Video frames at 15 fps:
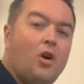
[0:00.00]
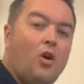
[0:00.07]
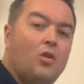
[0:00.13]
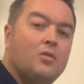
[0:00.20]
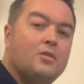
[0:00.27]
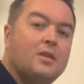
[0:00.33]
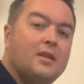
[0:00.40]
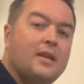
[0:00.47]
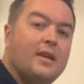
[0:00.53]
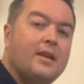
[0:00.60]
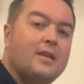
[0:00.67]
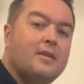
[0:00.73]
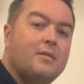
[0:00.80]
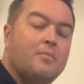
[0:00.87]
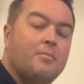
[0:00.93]

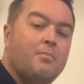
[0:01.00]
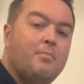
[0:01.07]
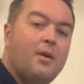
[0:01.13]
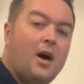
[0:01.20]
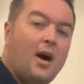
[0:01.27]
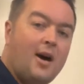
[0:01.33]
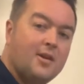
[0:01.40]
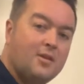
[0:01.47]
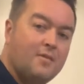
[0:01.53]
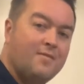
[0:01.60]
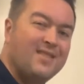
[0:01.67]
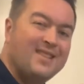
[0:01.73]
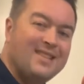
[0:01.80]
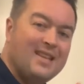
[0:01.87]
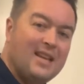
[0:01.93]
alternate part of
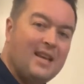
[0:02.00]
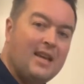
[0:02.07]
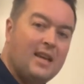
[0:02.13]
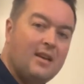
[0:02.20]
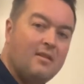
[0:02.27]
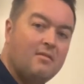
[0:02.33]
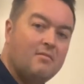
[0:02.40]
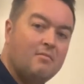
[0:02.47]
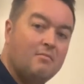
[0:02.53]
the day,